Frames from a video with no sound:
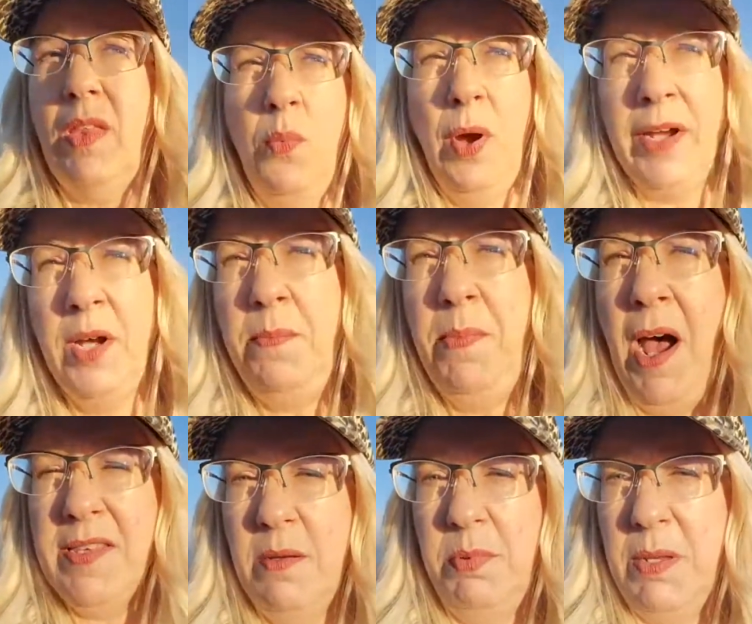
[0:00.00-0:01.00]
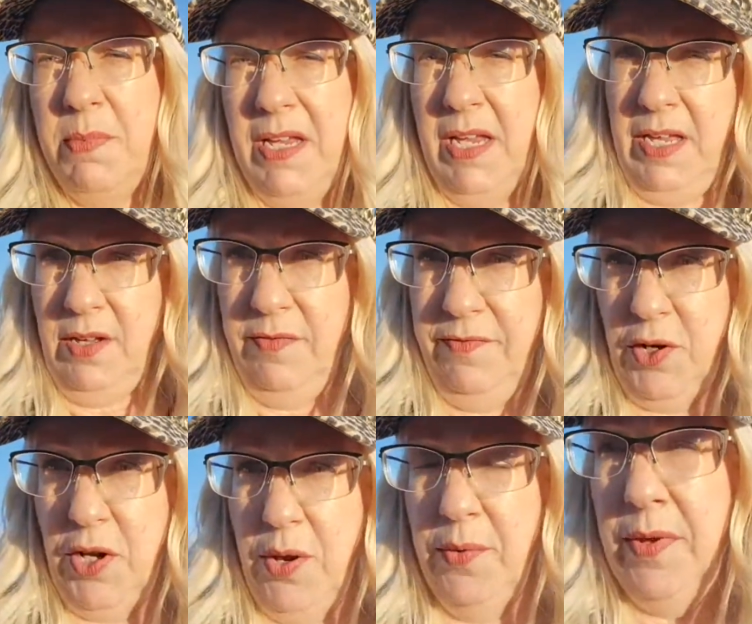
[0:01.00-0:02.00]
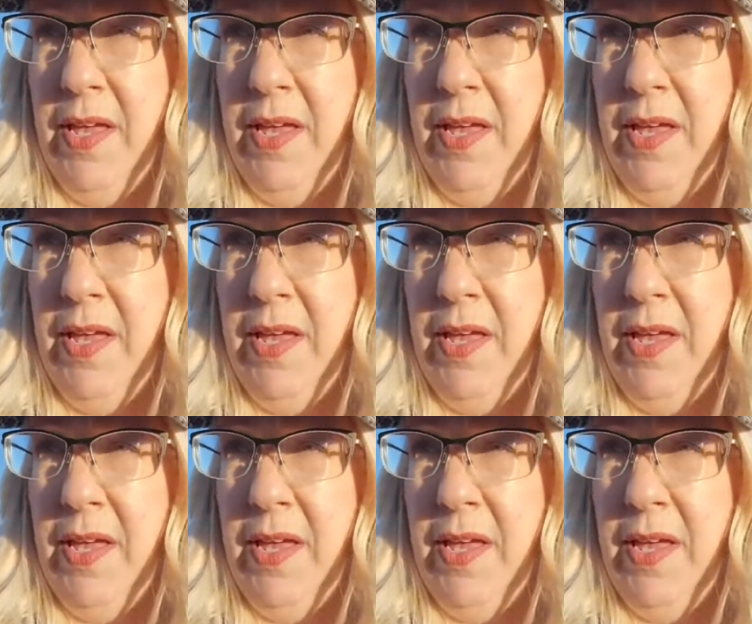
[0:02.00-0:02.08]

What could possibly be a hill for you?